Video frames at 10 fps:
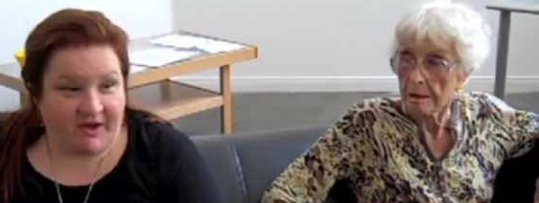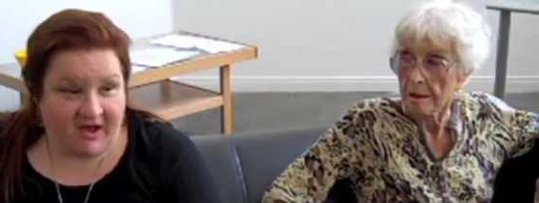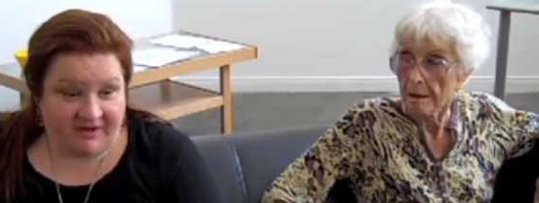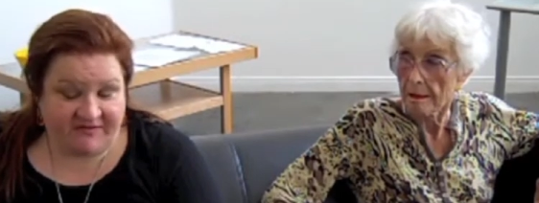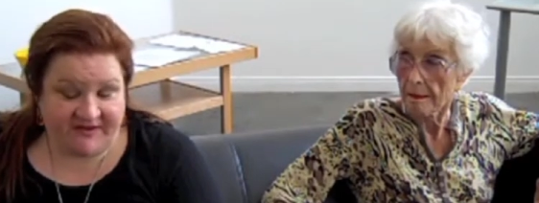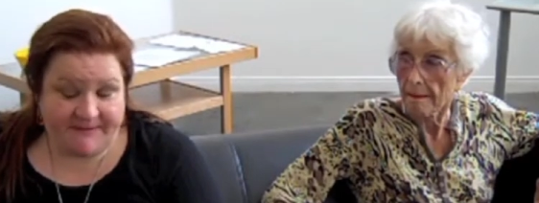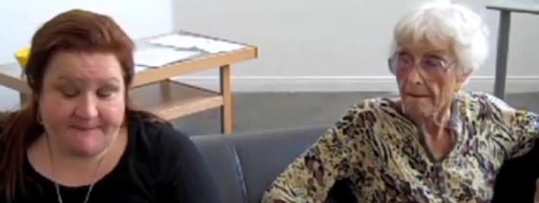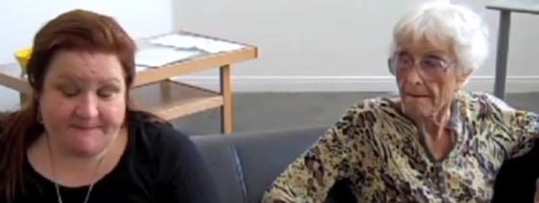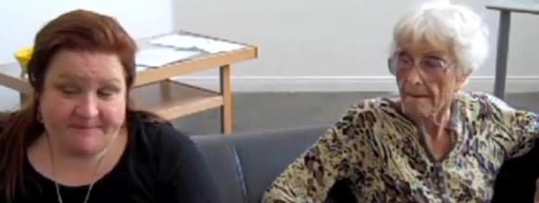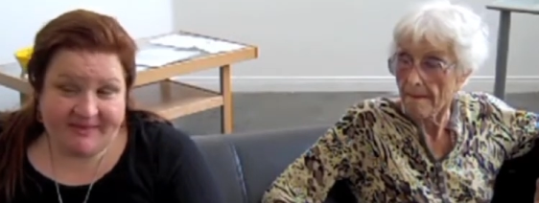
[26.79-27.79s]
Speaker 1: Hoffa,
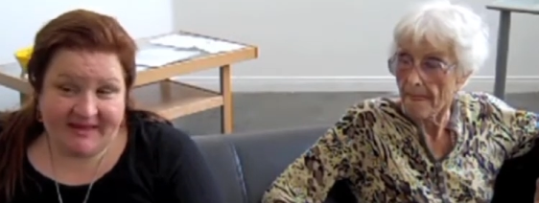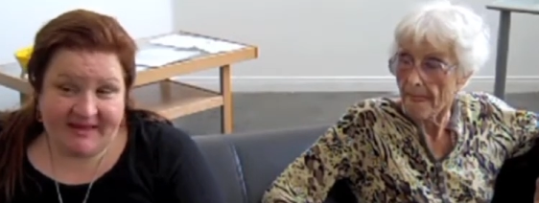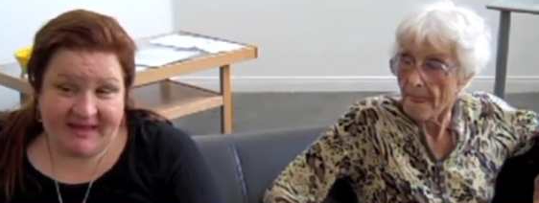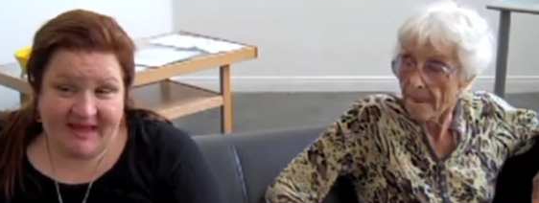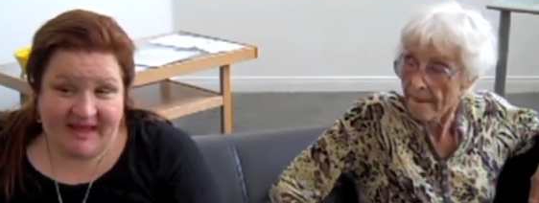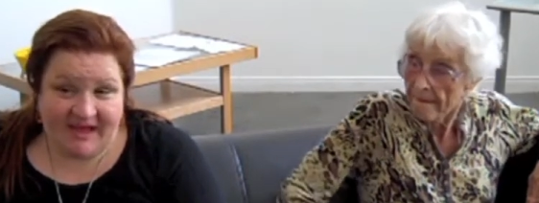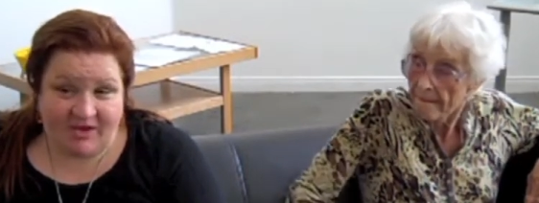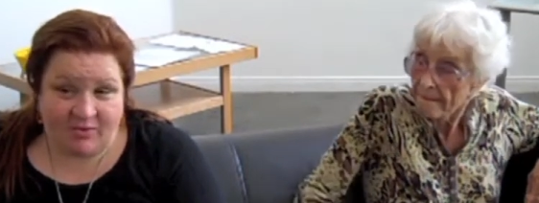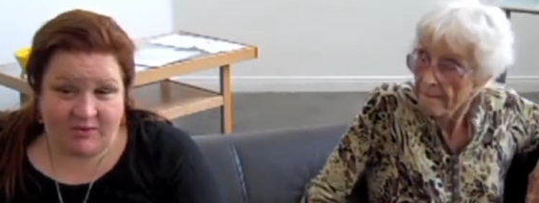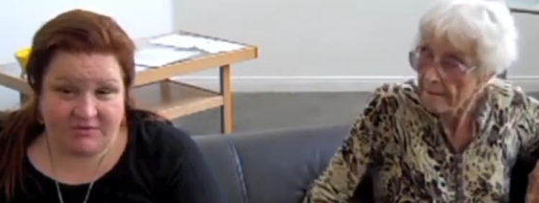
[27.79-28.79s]

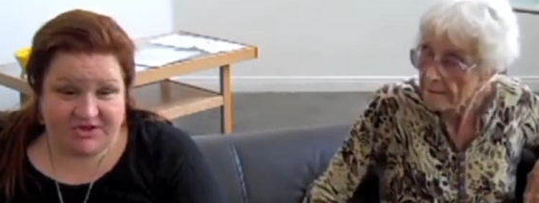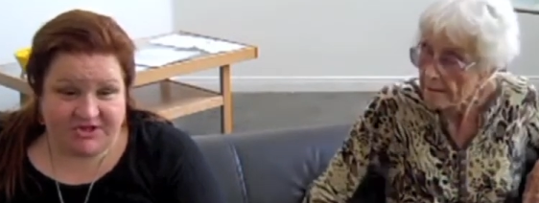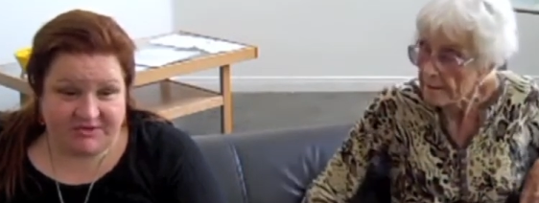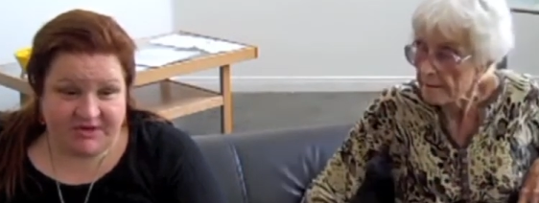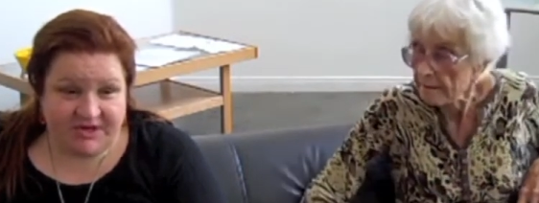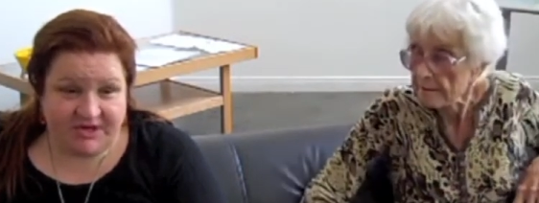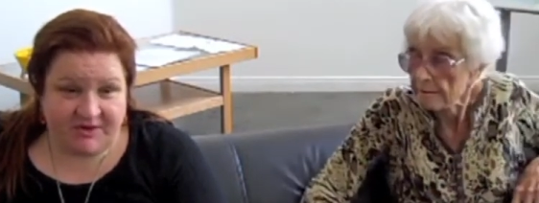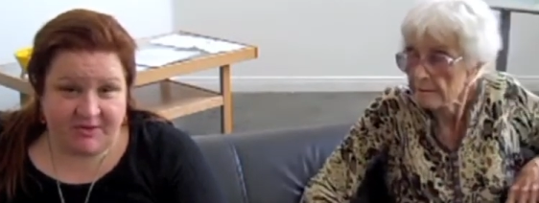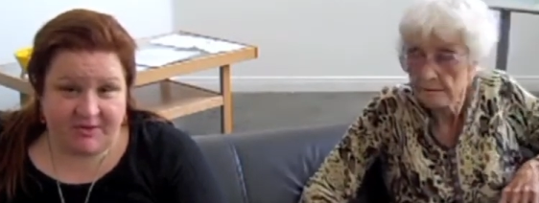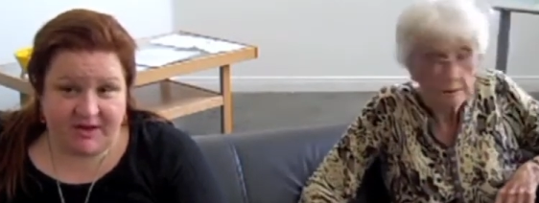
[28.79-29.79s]
and we were
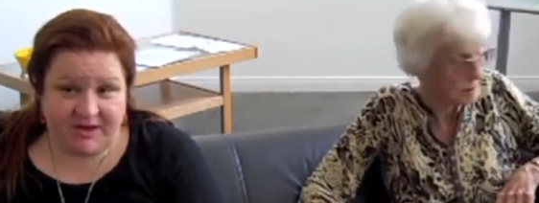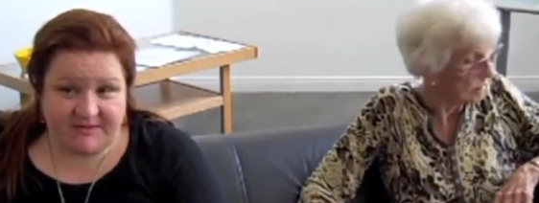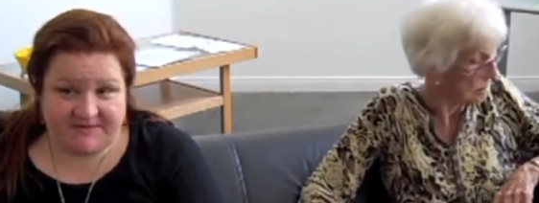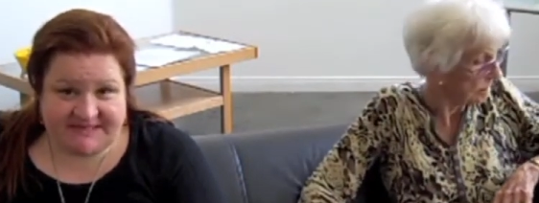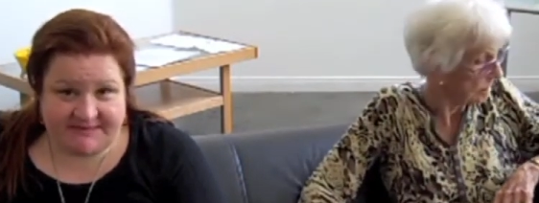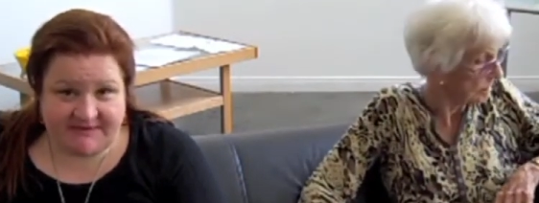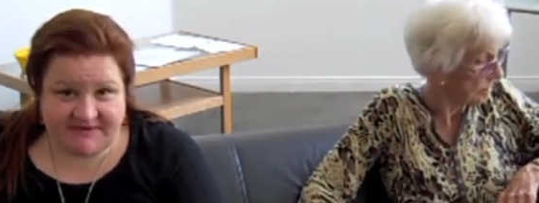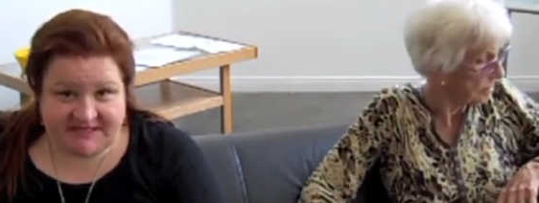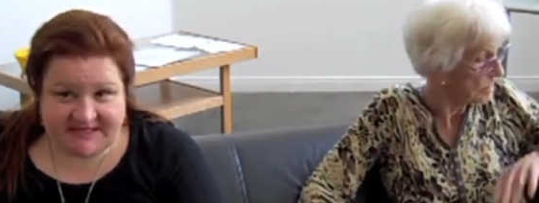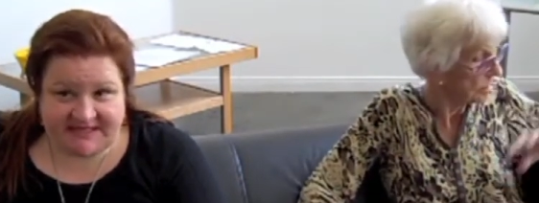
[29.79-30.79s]
shooting um, some of
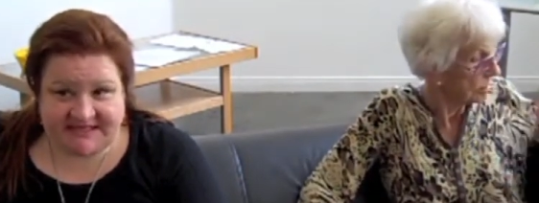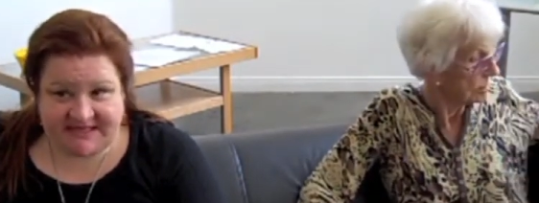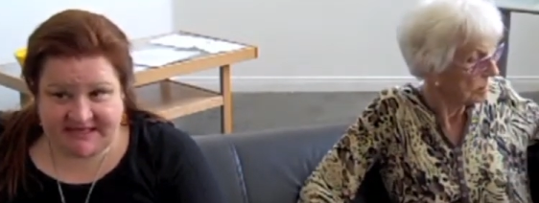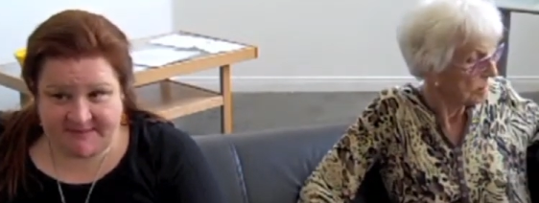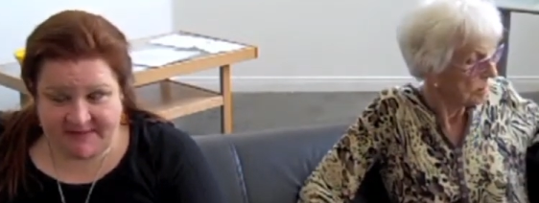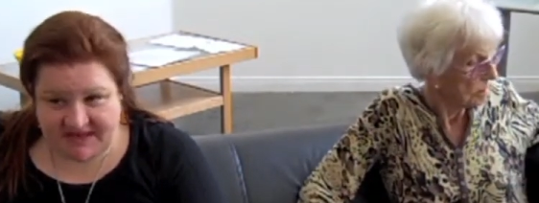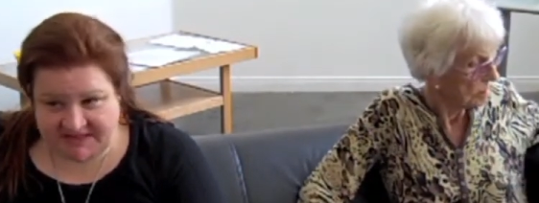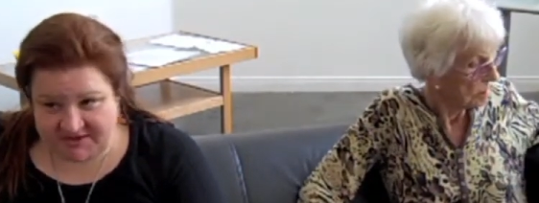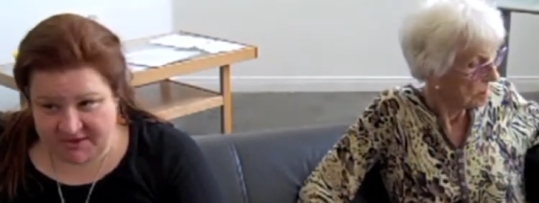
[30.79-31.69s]
the scenes at the Ambassador